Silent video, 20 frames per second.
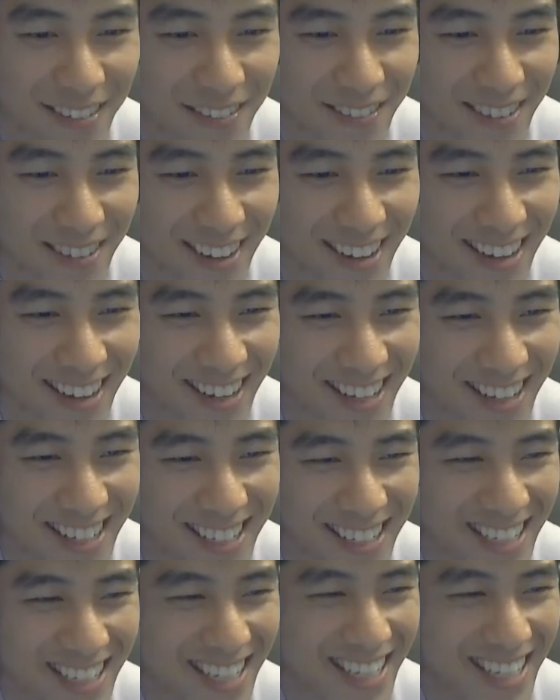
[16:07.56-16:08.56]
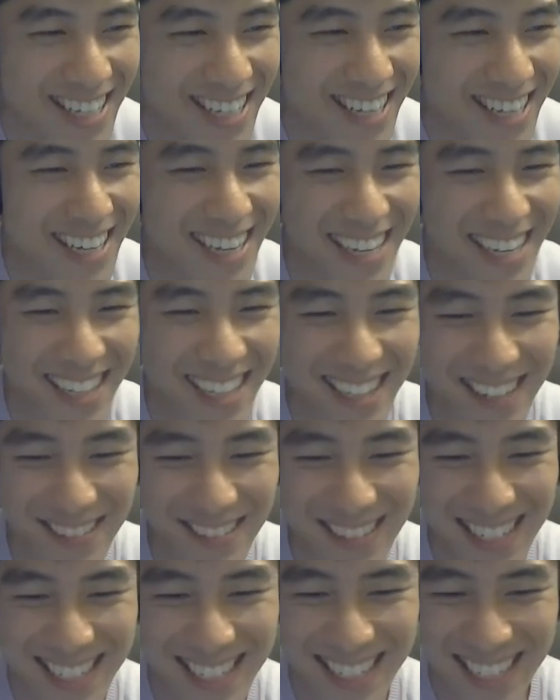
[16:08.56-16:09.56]
Colorful. Oh, I love
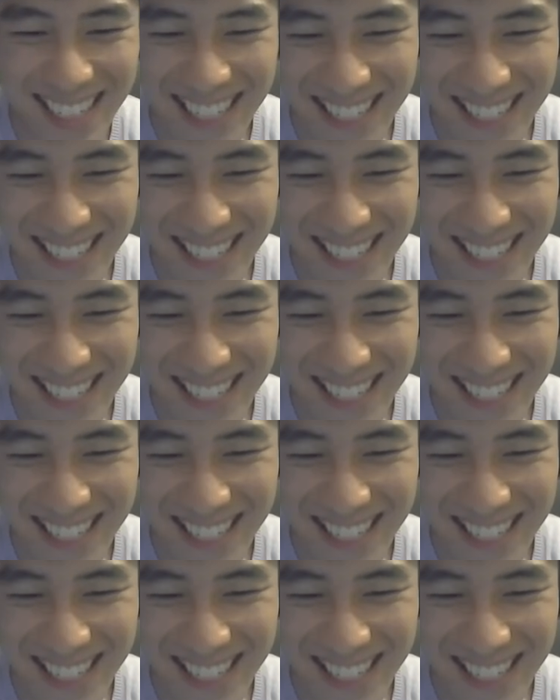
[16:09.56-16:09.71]
it.